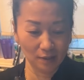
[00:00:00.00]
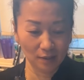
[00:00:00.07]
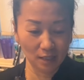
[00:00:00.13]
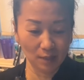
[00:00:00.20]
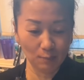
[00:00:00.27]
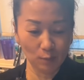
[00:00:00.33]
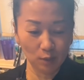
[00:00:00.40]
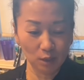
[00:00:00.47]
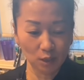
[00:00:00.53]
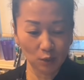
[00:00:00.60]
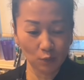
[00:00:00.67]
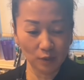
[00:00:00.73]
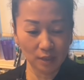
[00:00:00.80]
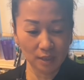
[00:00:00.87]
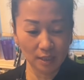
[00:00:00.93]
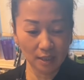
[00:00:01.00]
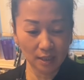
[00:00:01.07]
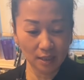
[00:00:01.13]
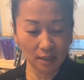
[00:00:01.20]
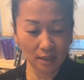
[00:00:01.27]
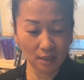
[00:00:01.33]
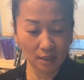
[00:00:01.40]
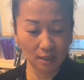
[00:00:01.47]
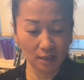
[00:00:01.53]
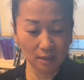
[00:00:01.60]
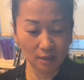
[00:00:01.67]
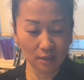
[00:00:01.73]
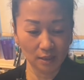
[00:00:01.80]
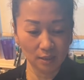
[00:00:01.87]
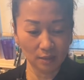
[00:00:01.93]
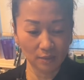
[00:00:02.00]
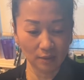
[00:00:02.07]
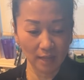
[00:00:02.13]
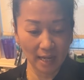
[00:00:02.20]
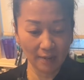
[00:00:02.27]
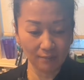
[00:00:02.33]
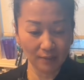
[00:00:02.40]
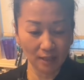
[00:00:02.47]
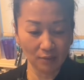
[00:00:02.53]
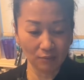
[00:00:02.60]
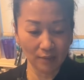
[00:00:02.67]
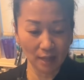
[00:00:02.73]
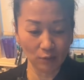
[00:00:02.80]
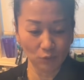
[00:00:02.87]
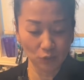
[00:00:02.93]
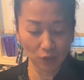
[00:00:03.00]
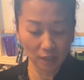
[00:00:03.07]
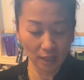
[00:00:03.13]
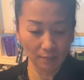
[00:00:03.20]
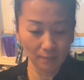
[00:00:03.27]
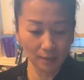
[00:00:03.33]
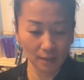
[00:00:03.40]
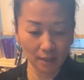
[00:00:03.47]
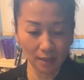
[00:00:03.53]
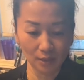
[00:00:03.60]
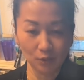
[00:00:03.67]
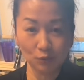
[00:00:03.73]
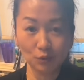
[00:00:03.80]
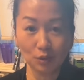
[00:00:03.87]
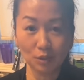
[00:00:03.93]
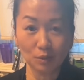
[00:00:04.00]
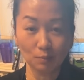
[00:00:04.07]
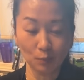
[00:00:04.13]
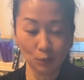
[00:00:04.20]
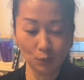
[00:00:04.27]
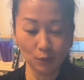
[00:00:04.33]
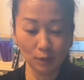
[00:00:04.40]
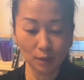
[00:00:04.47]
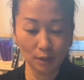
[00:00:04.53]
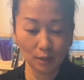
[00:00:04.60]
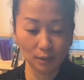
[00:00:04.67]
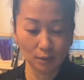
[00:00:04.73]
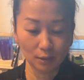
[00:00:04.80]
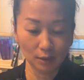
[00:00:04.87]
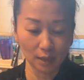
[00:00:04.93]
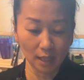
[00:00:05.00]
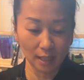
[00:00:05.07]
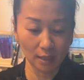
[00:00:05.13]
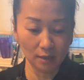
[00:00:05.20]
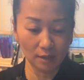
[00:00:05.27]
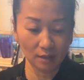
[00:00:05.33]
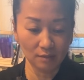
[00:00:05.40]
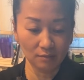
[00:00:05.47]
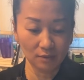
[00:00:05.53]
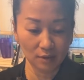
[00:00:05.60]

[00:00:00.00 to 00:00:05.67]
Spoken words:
Keep on squeezing until you have that round shape and use a spoon to cut it off.